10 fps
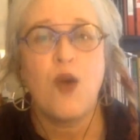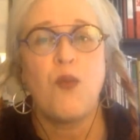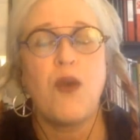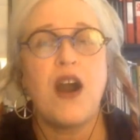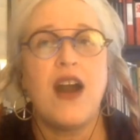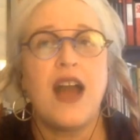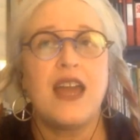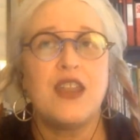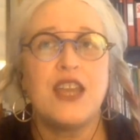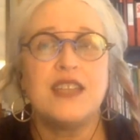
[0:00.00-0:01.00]
Well,
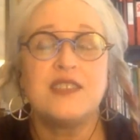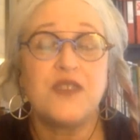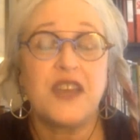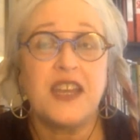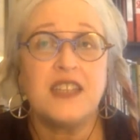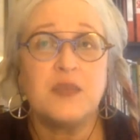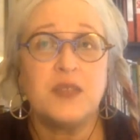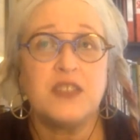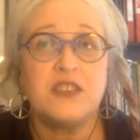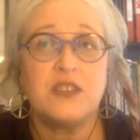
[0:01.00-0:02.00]
and it's funny to
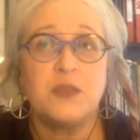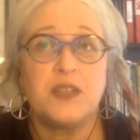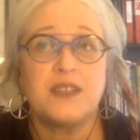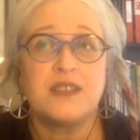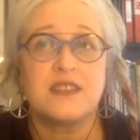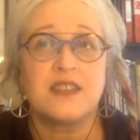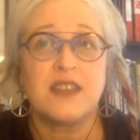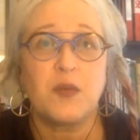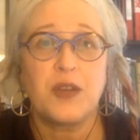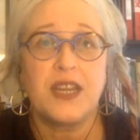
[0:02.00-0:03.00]
me too because
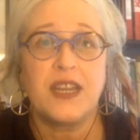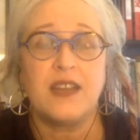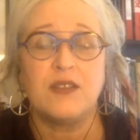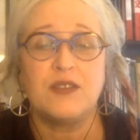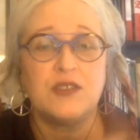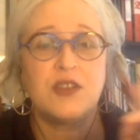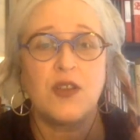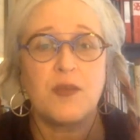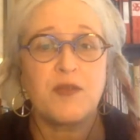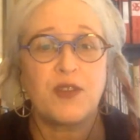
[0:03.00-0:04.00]
celebrity.
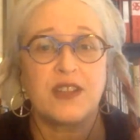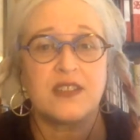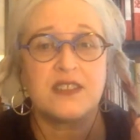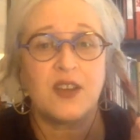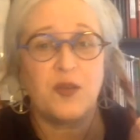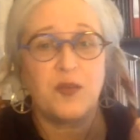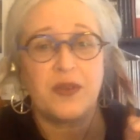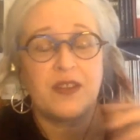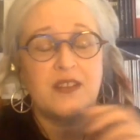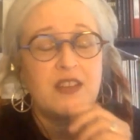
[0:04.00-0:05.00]
Don't let me forget to
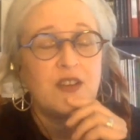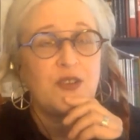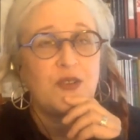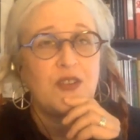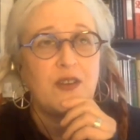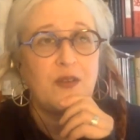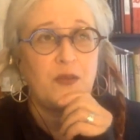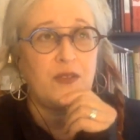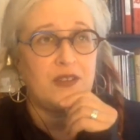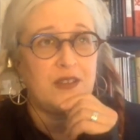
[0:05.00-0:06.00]
tell you the
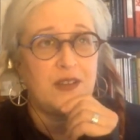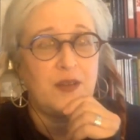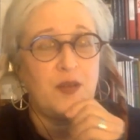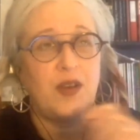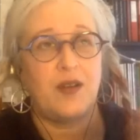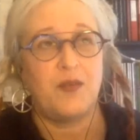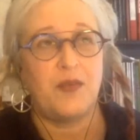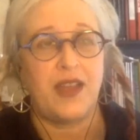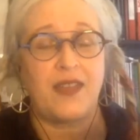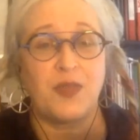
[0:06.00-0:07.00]

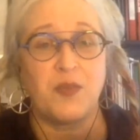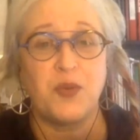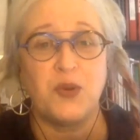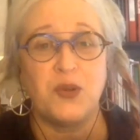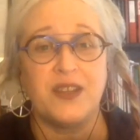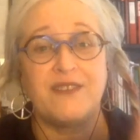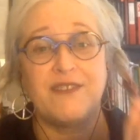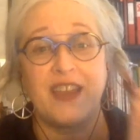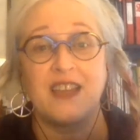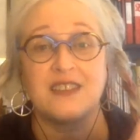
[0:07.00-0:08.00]
at the pool in
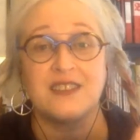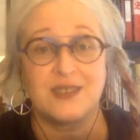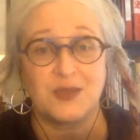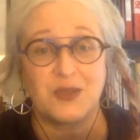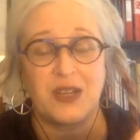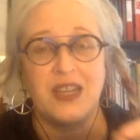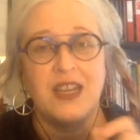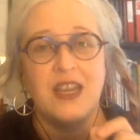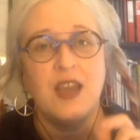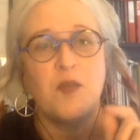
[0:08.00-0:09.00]
Vegas story.
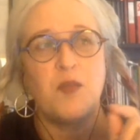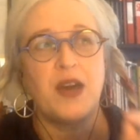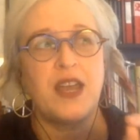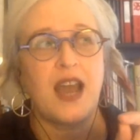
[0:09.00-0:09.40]
But